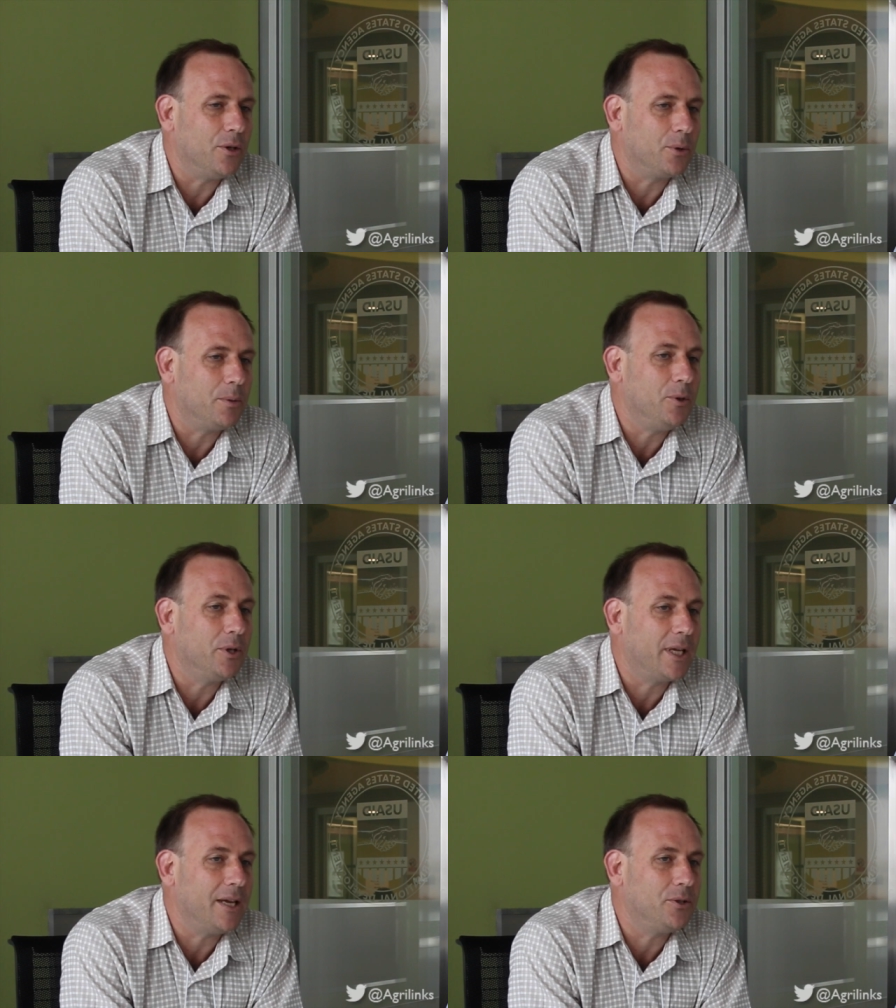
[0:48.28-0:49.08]
you know
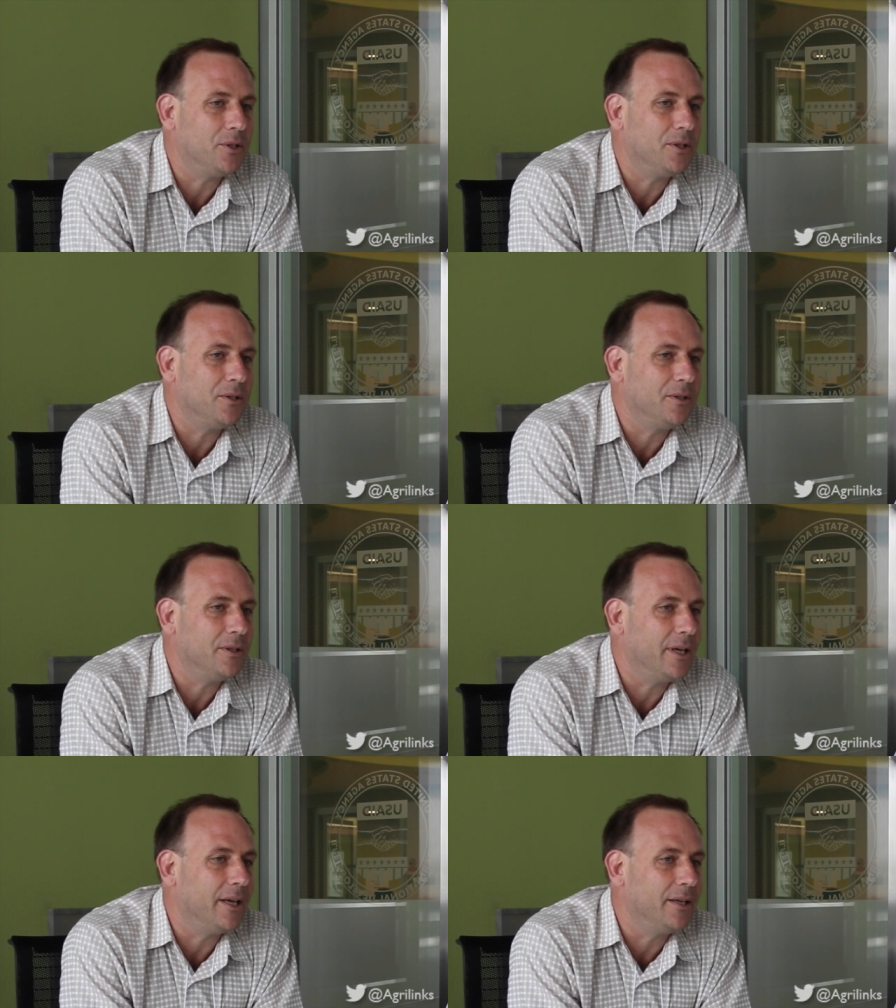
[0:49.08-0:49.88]
communication
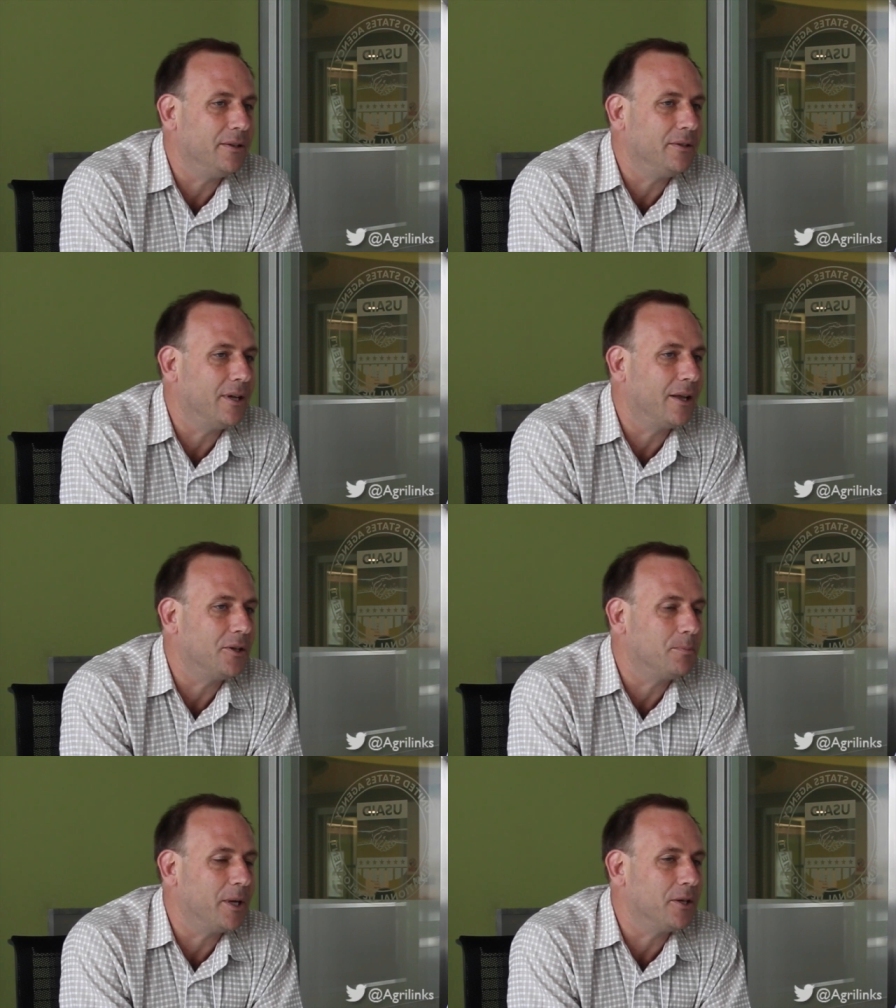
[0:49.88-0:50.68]
and
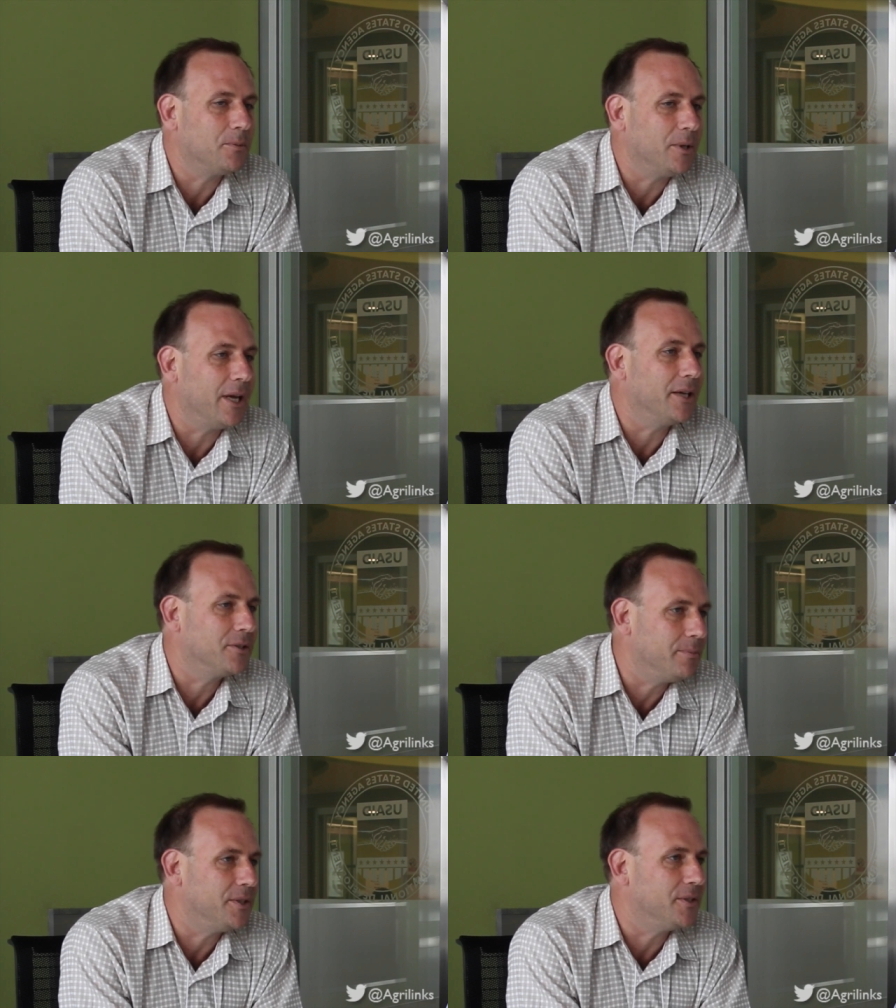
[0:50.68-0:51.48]
knowledge management
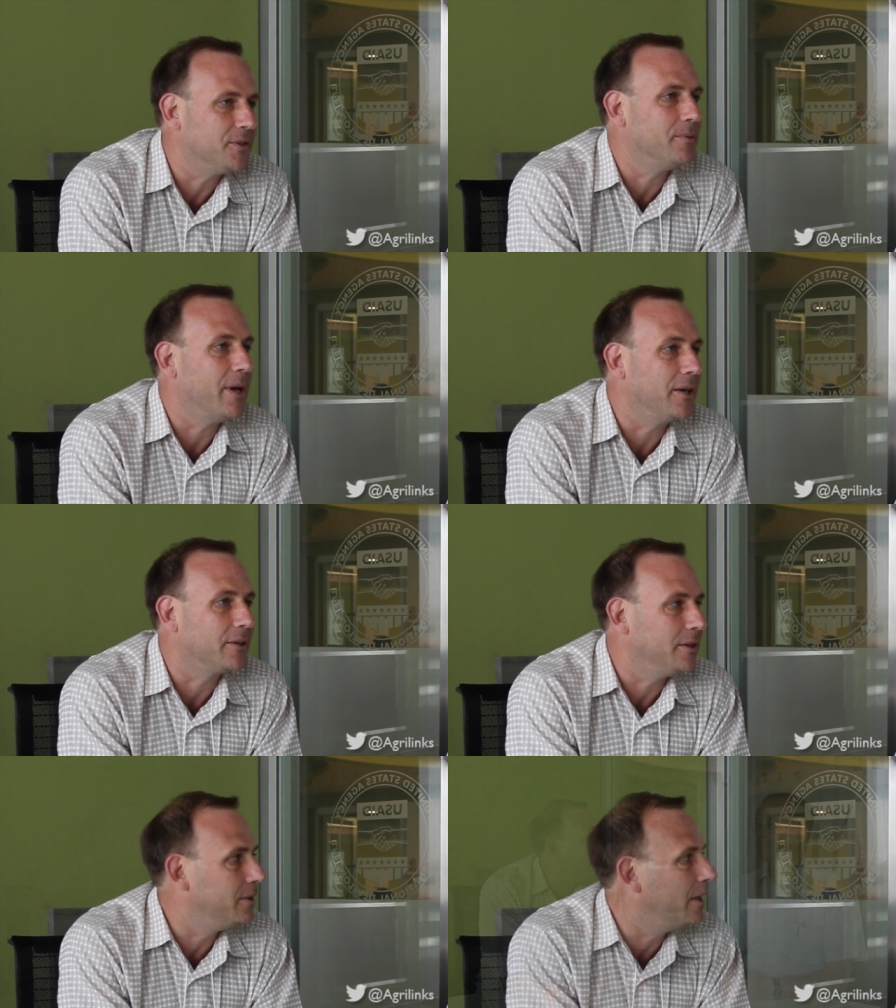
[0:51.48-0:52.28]
has to be systematically